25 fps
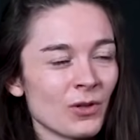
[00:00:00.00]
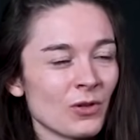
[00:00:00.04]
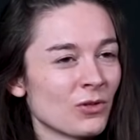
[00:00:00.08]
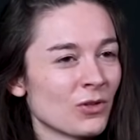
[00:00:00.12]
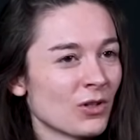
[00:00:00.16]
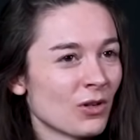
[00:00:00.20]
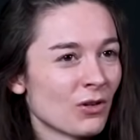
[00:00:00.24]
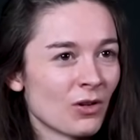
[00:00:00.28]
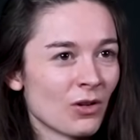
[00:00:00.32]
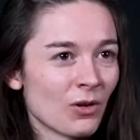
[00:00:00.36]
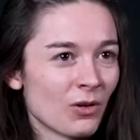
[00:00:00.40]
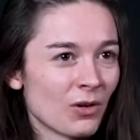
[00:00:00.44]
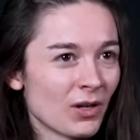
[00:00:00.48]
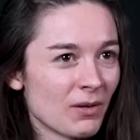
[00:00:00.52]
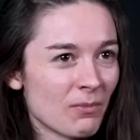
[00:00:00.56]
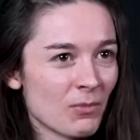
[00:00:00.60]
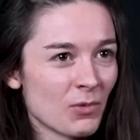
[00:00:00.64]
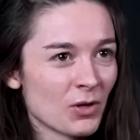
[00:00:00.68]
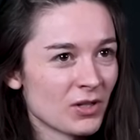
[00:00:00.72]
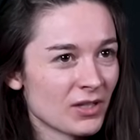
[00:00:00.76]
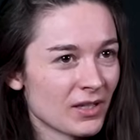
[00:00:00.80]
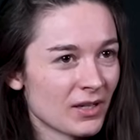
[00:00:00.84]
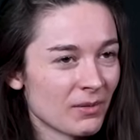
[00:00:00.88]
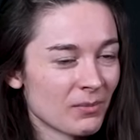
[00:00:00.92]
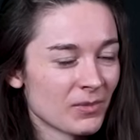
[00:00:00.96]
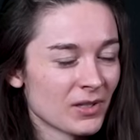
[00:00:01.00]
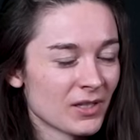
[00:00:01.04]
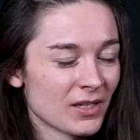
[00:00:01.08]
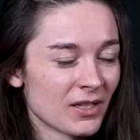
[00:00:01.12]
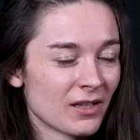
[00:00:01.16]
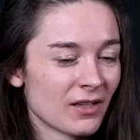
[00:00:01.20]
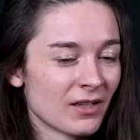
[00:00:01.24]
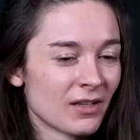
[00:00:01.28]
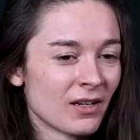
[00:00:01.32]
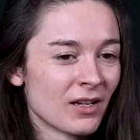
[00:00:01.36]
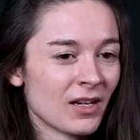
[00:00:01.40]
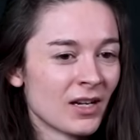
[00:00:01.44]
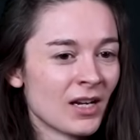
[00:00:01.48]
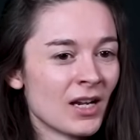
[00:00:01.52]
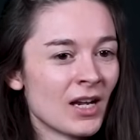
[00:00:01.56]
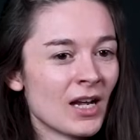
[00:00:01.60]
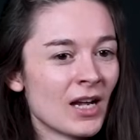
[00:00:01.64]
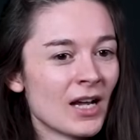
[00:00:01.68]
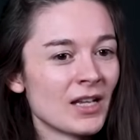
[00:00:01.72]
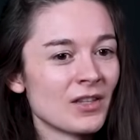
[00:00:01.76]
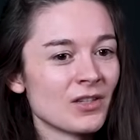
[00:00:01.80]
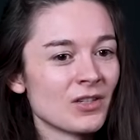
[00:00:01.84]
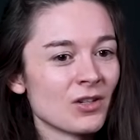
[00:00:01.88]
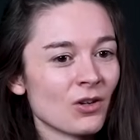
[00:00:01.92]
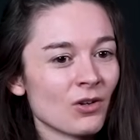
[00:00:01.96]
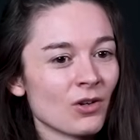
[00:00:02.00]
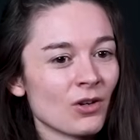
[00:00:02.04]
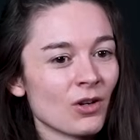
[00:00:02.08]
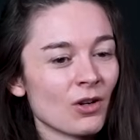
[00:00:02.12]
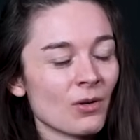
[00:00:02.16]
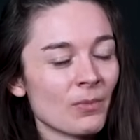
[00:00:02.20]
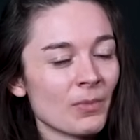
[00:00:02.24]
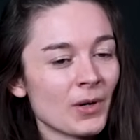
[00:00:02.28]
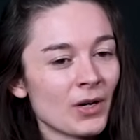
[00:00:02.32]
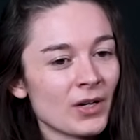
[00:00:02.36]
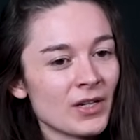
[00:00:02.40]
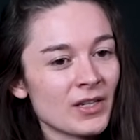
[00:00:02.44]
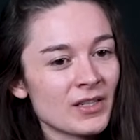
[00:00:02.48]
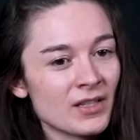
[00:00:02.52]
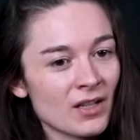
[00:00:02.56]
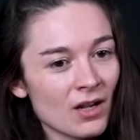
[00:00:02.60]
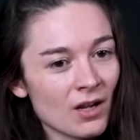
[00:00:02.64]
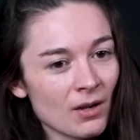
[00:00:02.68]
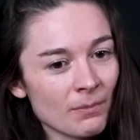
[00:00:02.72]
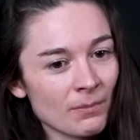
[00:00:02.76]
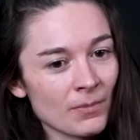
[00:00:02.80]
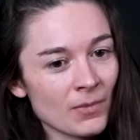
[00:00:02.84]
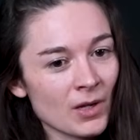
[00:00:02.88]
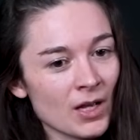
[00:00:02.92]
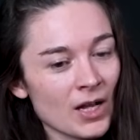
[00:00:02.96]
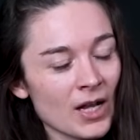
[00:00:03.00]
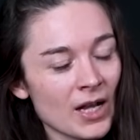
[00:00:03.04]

don't know any Muslims and don't know about Islam.